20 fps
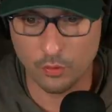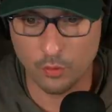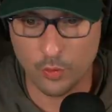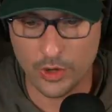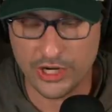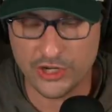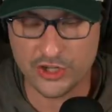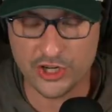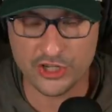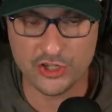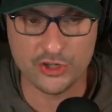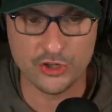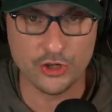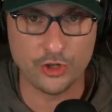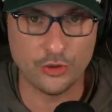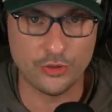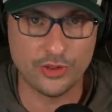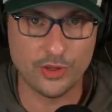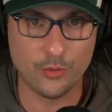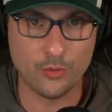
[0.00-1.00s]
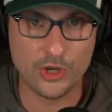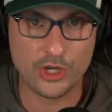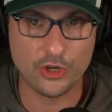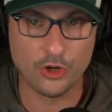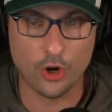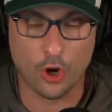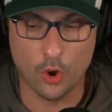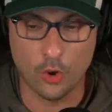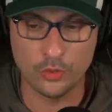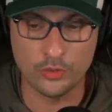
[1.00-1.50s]
we just knew that we
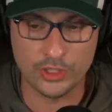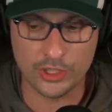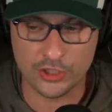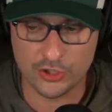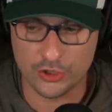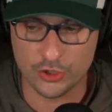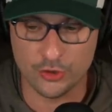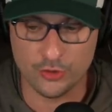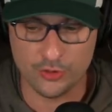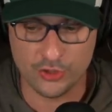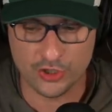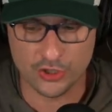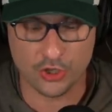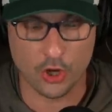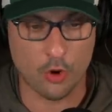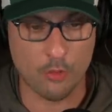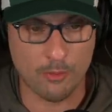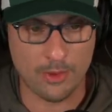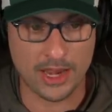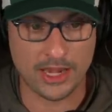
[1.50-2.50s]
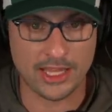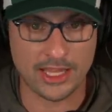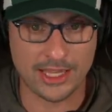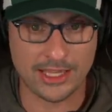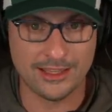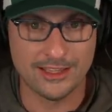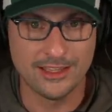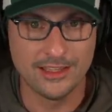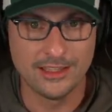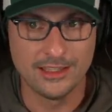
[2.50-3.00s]
could only do so
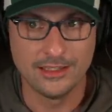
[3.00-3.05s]
many